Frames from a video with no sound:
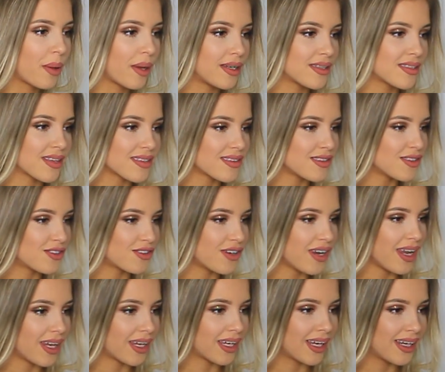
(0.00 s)
but it does the
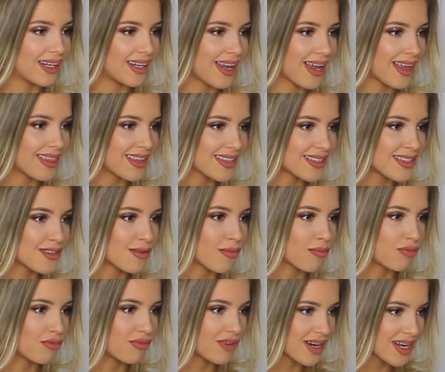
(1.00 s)
trick. And this
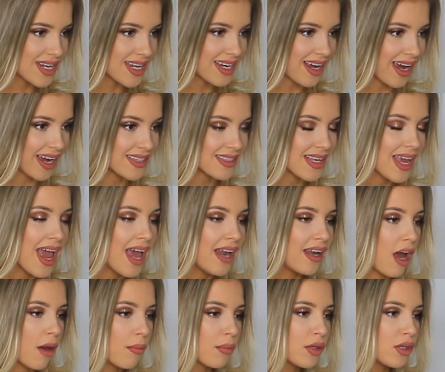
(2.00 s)
is really nice.
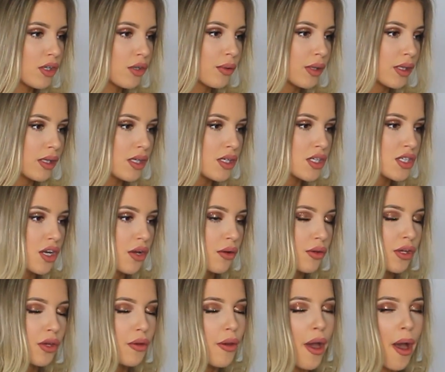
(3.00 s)
Now I'm gonna quickly show
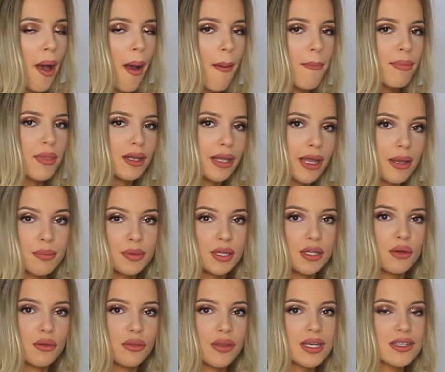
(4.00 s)
you the
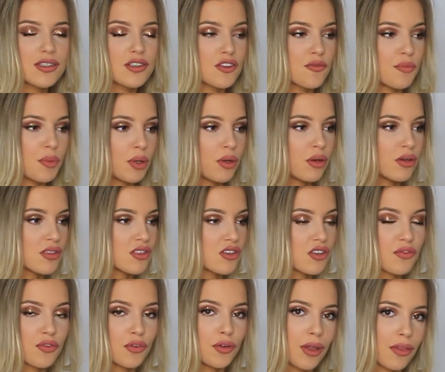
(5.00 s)
labeling on this, just because,
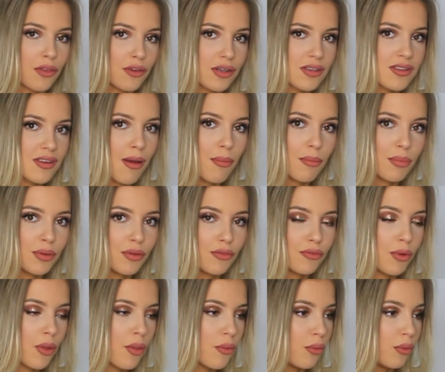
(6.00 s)
just for another example
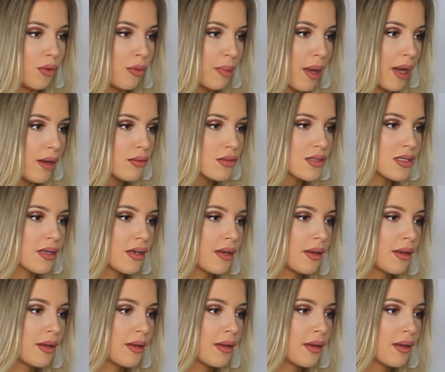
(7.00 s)
of what they're all about.